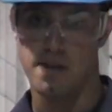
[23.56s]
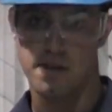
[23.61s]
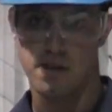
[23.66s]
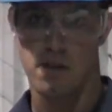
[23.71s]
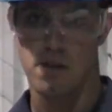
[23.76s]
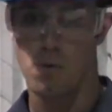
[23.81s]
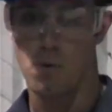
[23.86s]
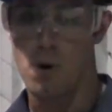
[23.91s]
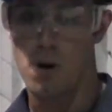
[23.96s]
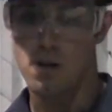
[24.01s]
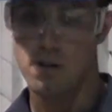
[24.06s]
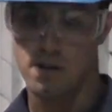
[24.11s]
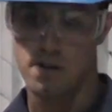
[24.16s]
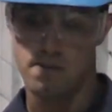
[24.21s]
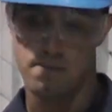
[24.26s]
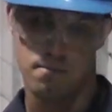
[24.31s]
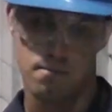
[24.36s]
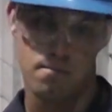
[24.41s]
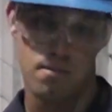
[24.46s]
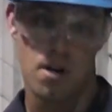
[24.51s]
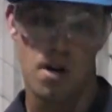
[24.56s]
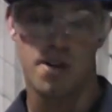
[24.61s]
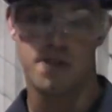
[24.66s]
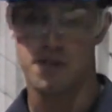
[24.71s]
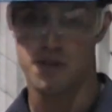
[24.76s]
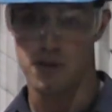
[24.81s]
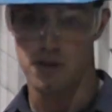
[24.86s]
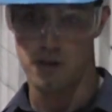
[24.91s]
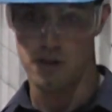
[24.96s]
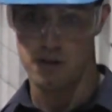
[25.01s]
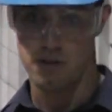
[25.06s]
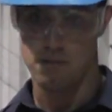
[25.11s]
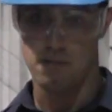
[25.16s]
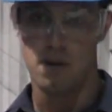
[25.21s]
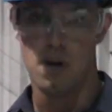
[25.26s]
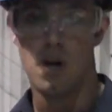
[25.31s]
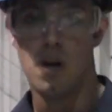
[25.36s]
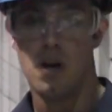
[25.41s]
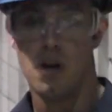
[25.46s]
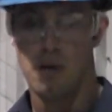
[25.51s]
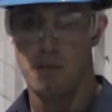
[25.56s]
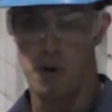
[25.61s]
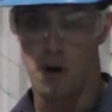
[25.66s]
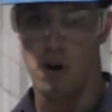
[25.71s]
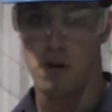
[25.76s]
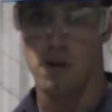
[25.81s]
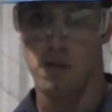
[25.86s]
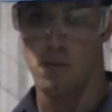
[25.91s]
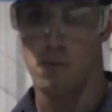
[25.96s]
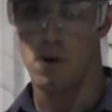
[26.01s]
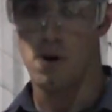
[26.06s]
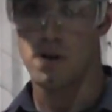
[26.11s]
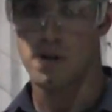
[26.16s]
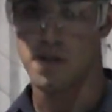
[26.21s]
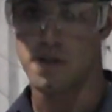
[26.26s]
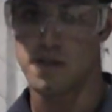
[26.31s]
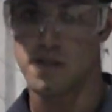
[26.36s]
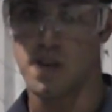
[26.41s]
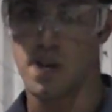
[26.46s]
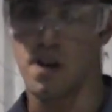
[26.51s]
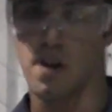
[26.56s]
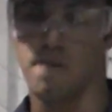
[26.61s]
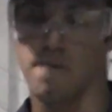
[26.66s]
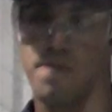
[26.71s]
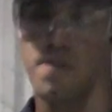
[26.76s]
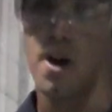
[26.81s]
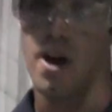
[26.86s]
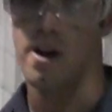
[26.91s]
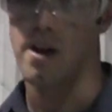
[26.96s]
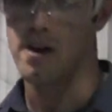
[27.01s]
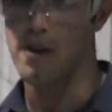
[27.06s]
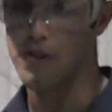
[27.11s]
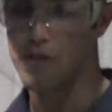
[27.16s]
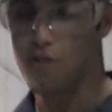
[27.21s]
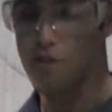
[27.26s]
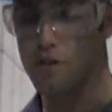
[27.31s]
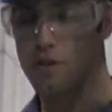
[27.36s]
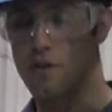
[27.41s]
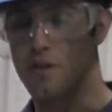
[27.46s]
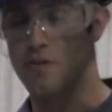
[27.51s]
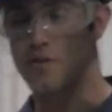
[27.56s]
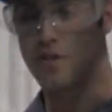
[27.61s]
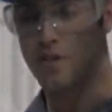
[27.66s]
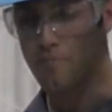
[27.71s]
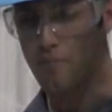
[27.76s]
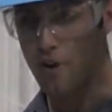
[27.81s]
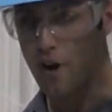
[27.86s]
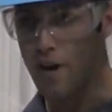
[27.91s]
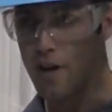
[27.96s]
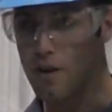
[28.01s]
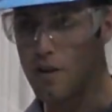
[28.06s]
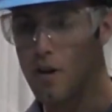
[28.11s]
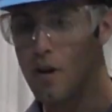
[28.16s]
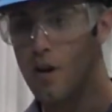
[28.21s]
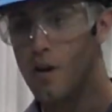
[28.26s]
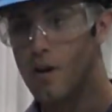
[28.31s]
so the wall a certain part of the wall can set on fire, it just couldn't spread.